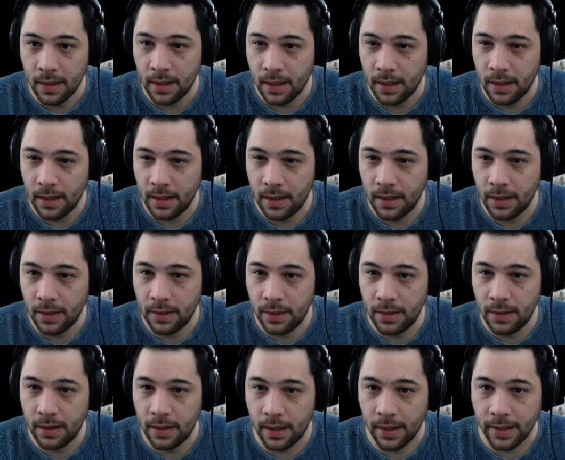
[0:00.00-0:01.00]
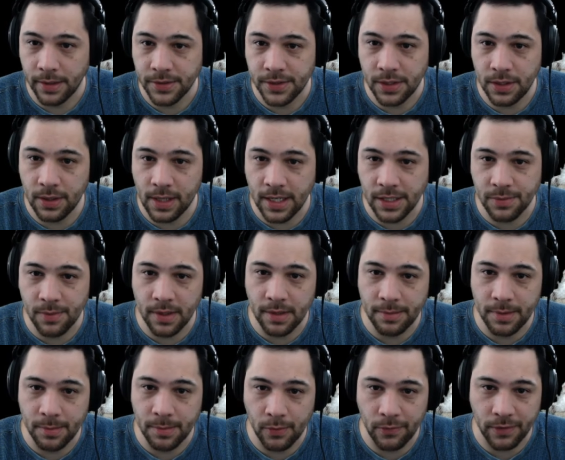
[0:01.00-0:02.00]
All right, so you guys wanted
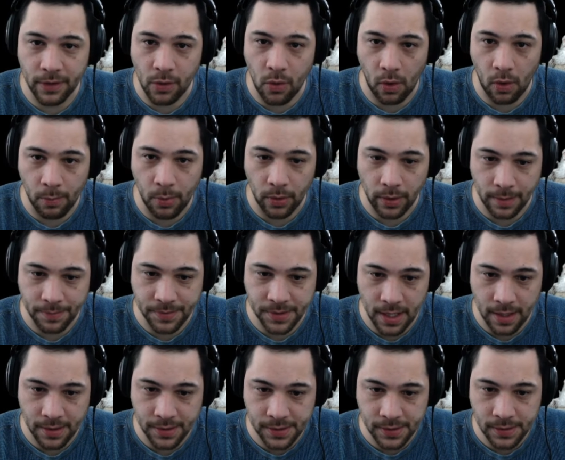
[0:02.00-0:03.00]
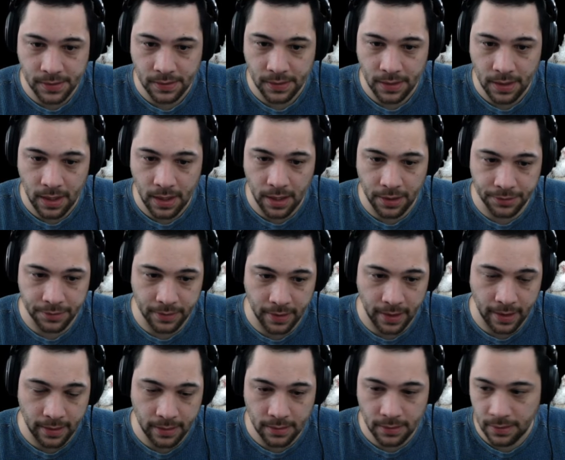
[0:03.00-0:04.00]
me to move the corkboard upstairs. I'll do that.